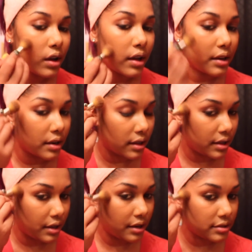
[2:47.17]
And
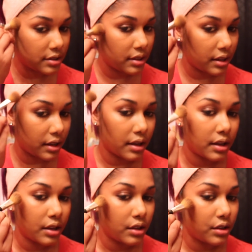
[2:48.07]
here's the thing,
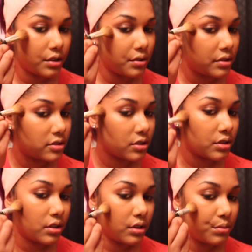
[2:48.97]
you're doing
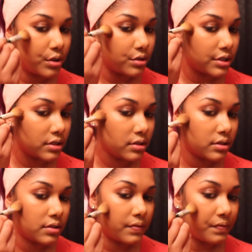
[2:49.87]
circular
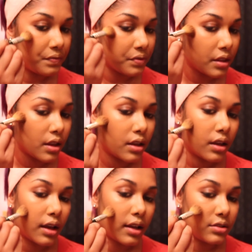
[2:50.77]
motions.
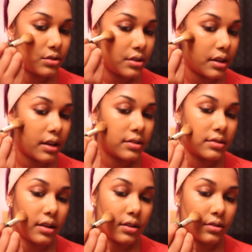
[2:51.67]
As you get
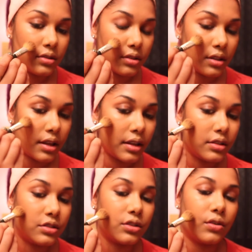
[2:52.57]
down to the
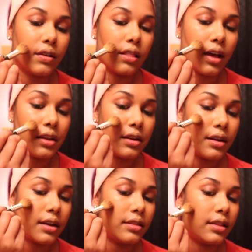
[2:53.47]
end, you're going lighter
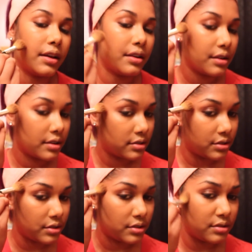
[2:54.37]
and lighter.
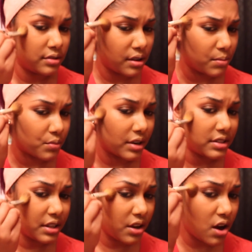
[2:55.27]
So it's
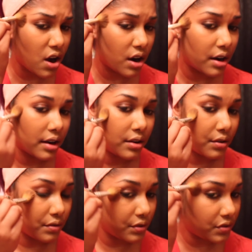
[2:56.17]
pressing hard, I don't
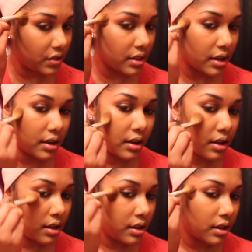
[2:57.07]
know if you see that.
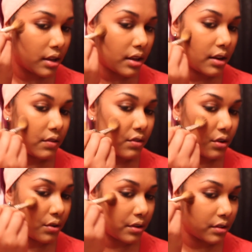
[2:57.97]
And as you're
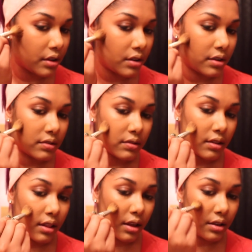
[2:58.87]
going down, it's
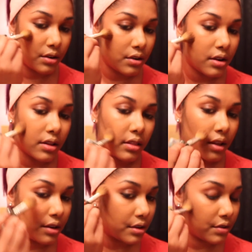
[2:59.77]
lighter and
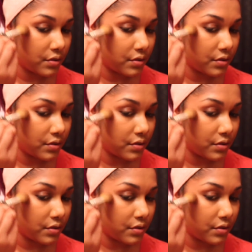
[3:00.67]
lighter.